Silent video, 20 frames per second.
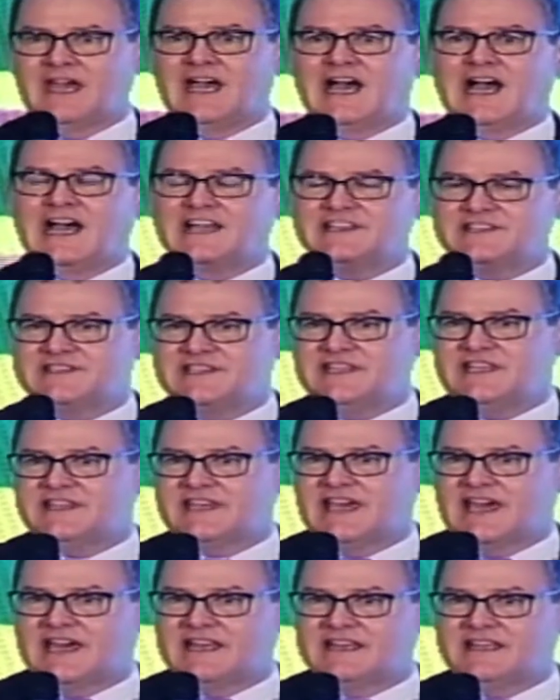I see
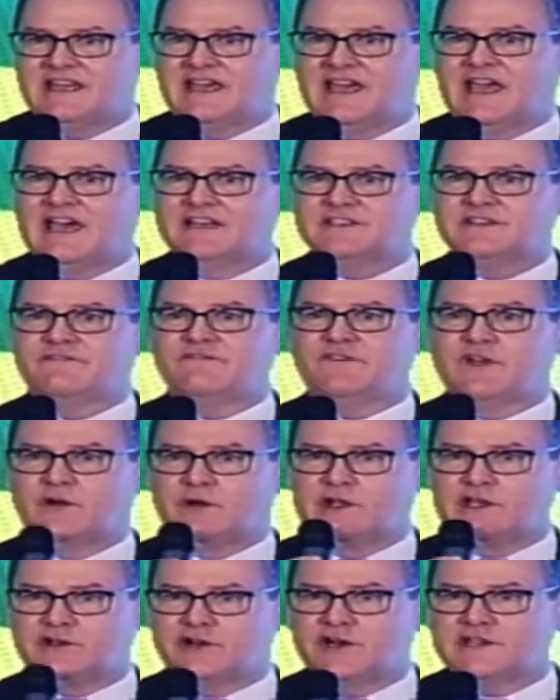that as a
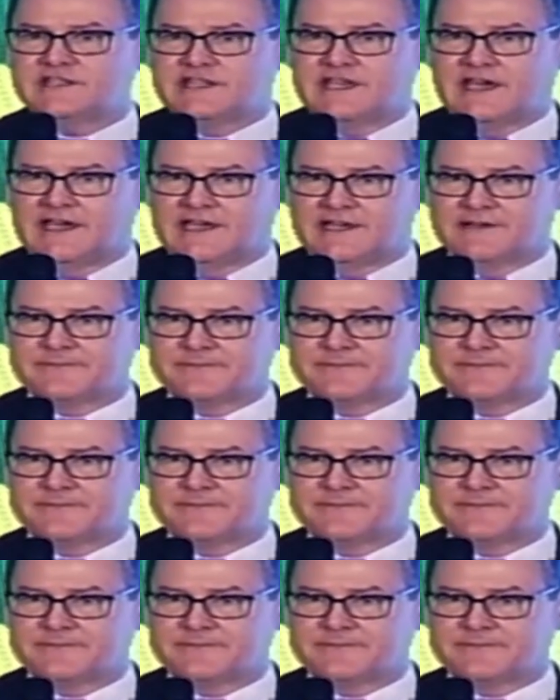very good thing.